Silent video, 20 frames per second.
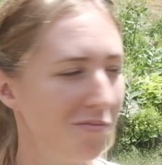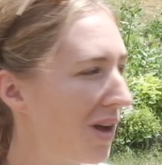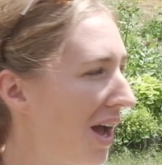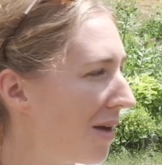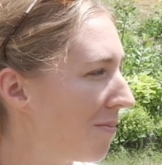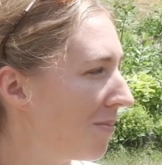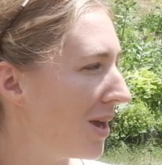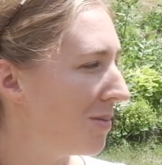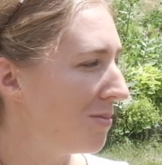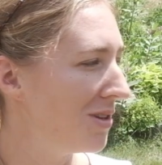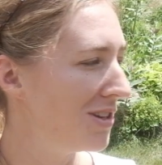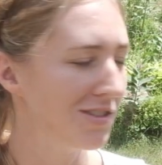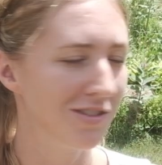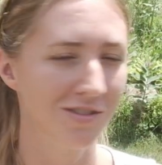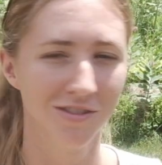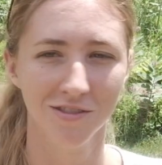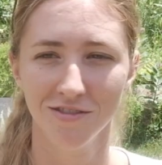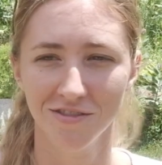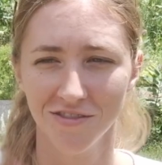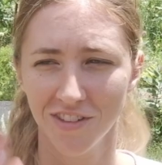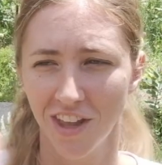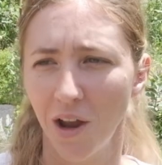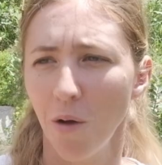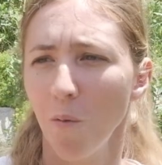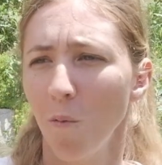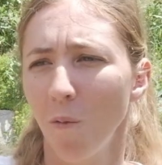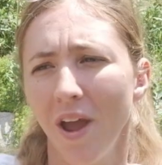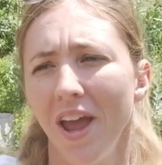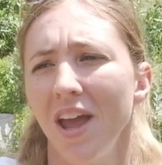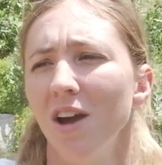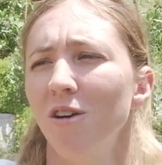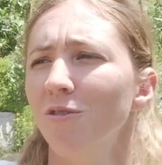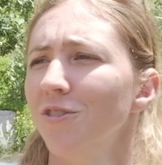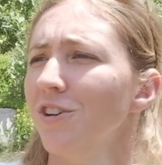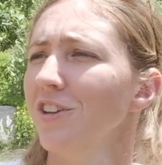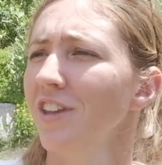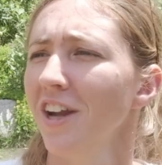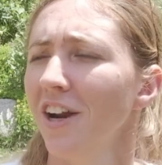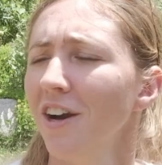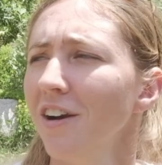got babies like way over
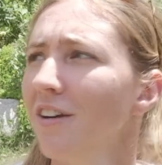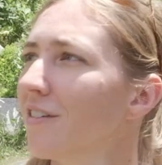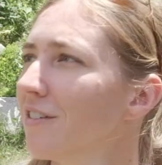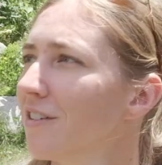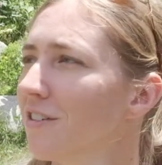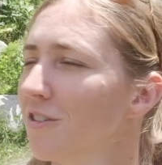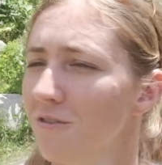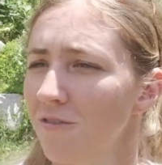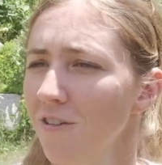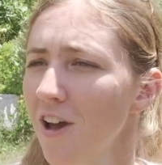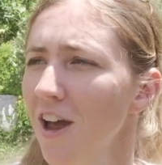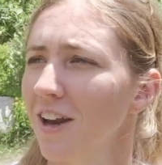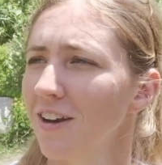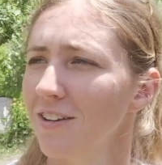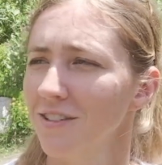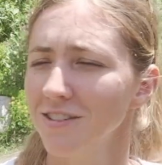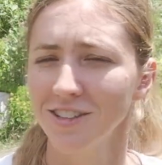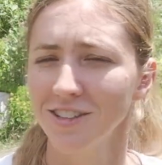there. You're fine.